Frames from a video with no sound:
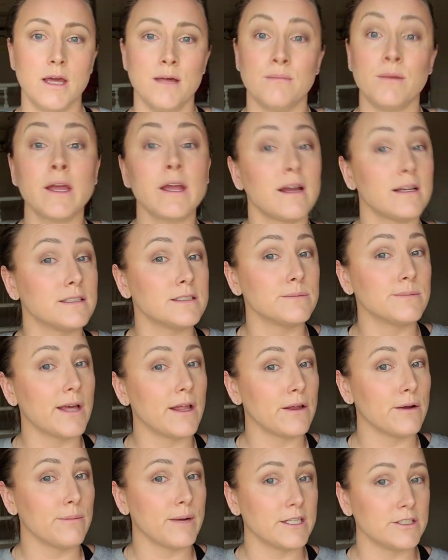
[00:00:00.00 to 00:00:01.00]
My custom
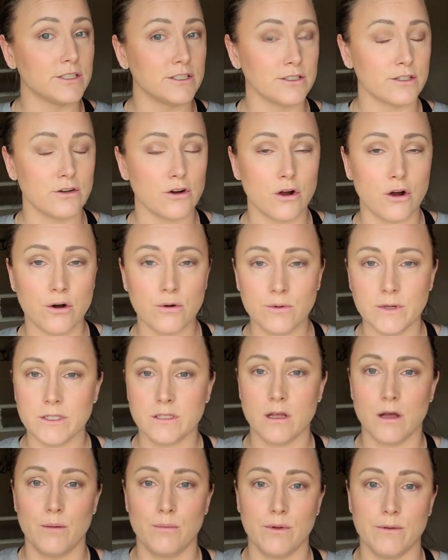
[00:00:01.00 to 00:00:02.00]
color matches are always
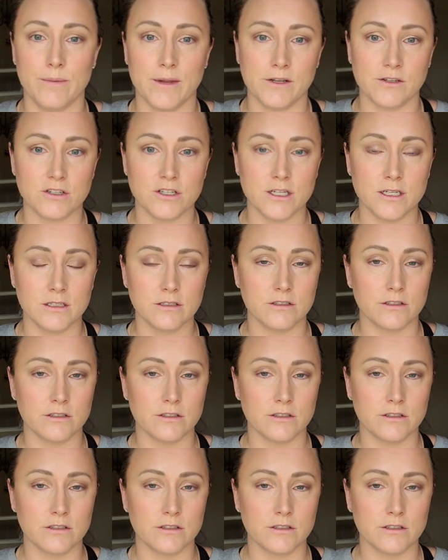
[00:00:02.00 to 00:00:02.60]
complimentary,